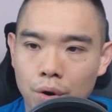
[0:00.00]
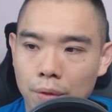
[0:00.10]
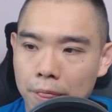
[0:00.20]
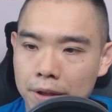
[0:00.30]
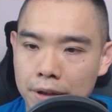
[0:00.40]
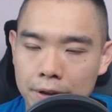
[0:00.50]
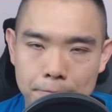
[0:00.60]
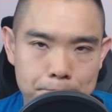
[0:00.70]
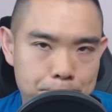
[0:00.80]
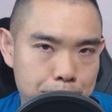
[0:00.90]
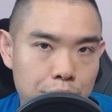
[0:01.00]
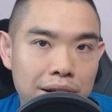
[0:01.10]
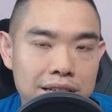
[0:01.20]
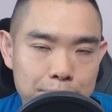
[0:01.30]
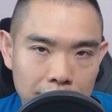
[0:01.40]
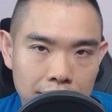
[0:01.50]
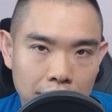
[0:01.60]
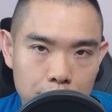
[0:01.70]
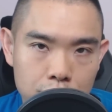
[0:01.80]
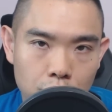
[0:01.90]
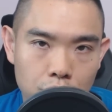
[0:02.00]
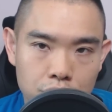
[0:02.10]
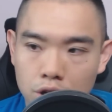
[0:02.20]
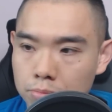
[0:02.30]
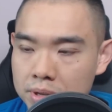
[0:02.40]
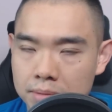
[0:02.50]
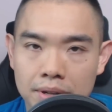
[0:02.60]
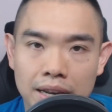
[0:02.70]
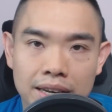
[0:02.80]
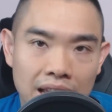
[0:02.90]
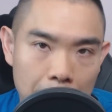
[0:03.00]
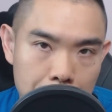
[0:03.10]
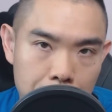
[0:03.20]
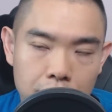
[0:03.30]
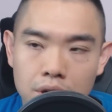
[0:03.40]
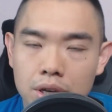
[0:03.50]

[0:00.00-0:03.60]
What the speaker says: the price pattern that you see on your chart could be something like the hammer,